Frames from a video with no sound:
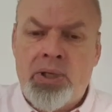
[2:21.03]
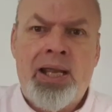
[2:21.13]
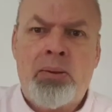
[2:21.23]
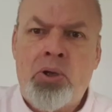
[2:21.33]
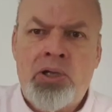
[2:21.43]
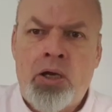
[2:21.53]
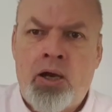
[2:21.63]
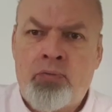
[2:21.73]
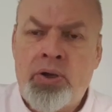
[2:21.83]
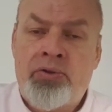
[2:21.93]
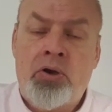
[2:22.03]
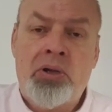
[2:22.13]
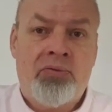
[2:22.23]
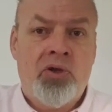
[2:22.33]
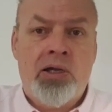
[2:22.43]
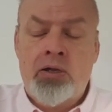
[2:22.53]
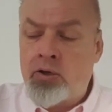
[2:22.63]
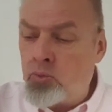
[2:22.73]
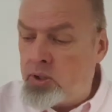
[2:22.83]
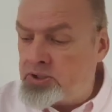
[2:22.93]
But I am only halfway through and I've got a lot
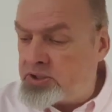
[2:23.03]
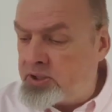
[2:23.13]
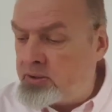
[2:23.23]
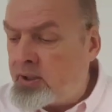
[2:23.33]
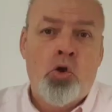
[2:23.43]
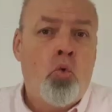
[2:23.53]
of work to do.